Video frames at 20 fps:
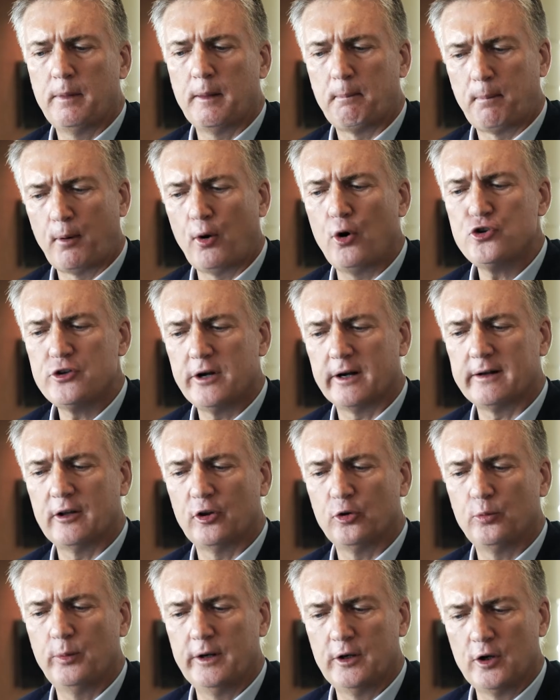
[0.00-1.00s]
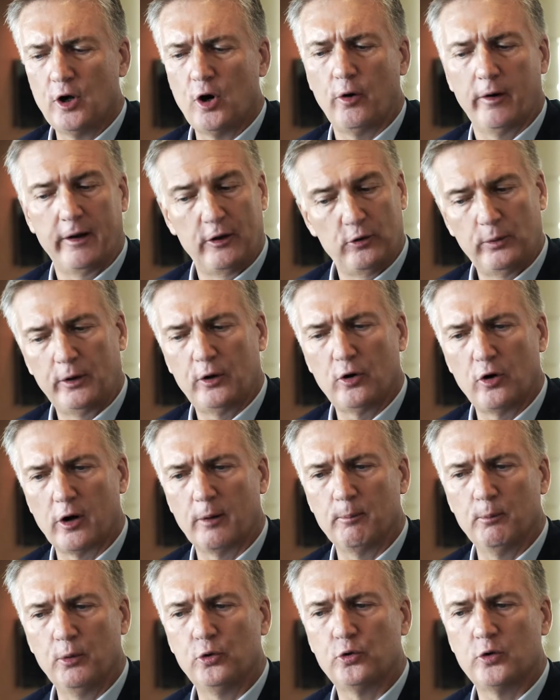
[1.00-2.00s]
The project, as we know, as we call
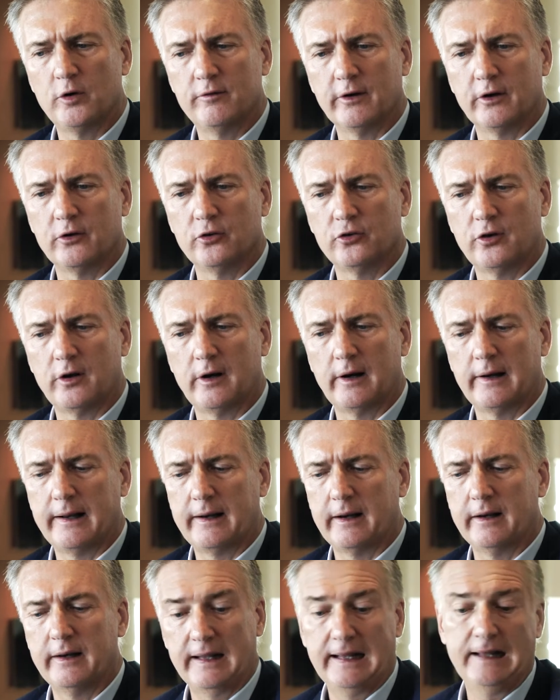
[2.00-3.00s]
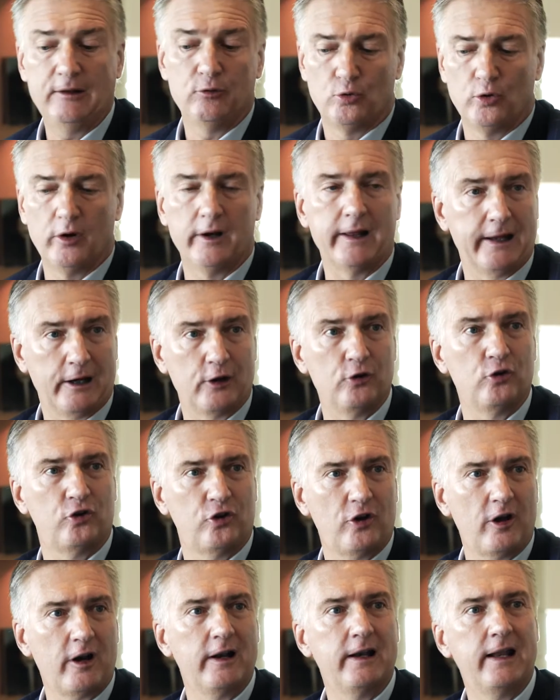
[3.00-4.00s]
it, Moose River Consolidated, is really a
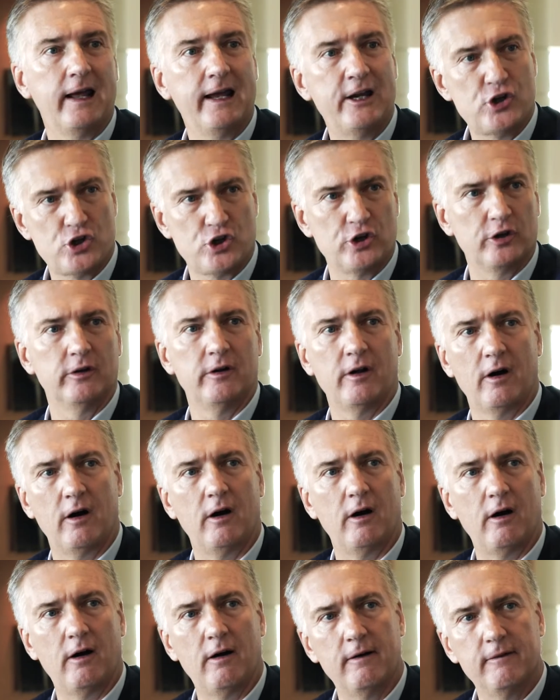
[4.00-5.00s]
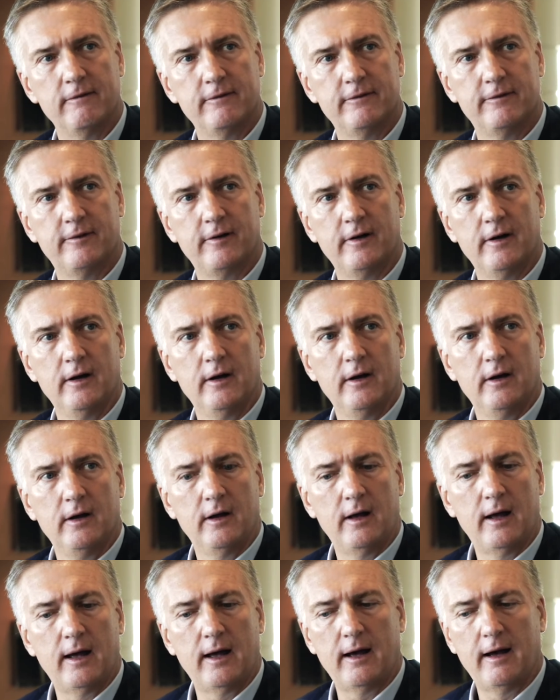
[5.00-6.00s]
consolidation of
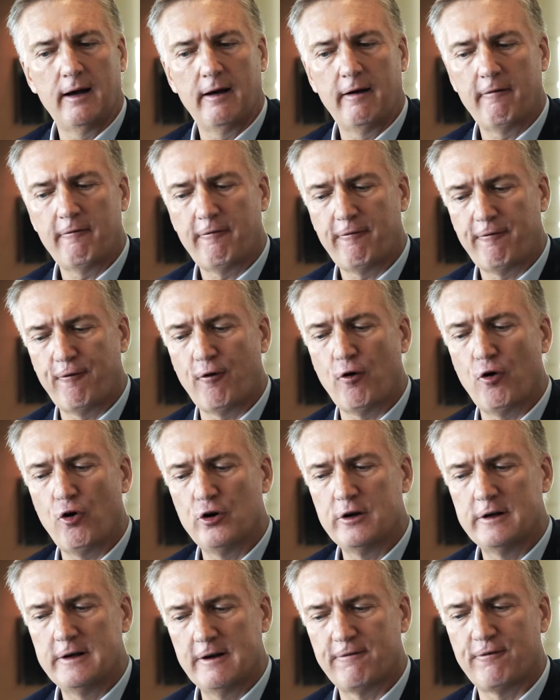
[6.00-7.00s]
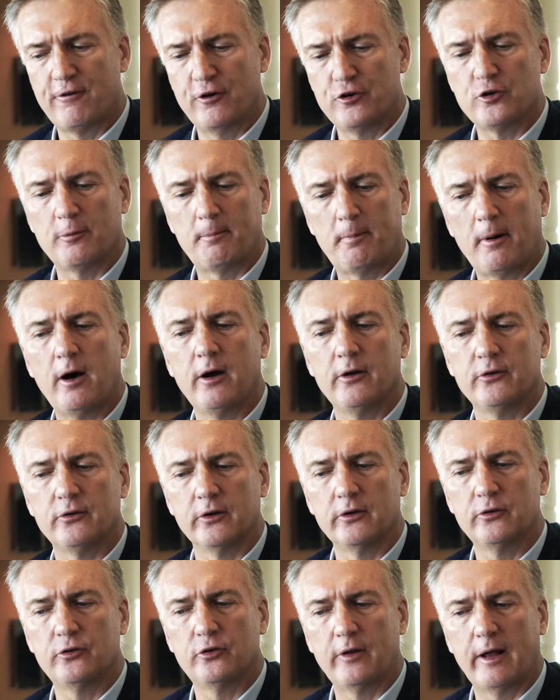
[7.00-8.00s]
4 different
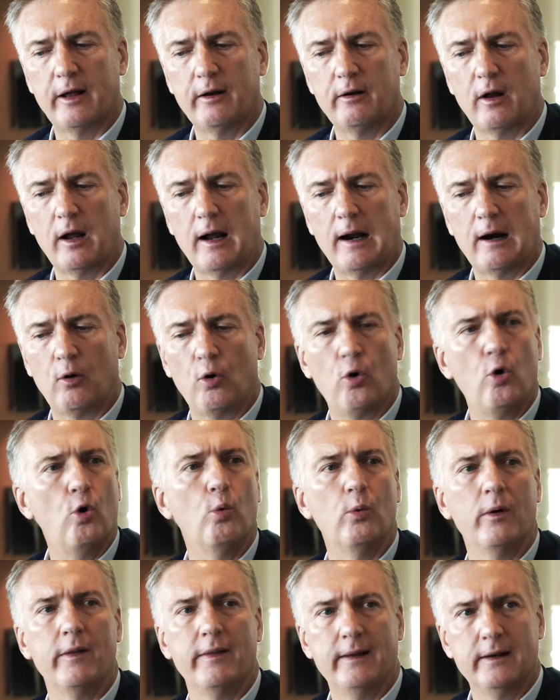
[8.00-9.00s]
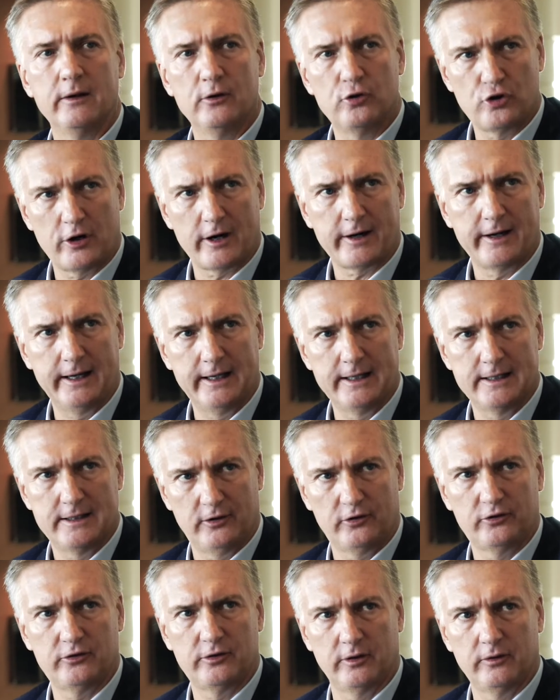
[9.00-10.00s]
deposits that are all within trucking
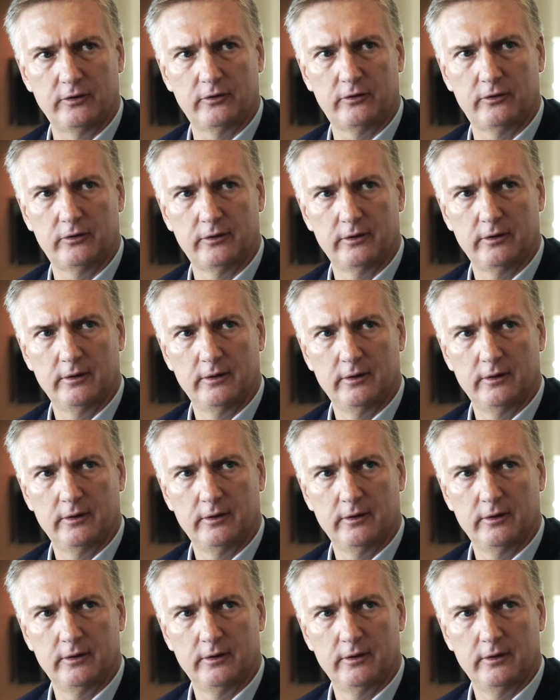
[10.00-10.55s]
distance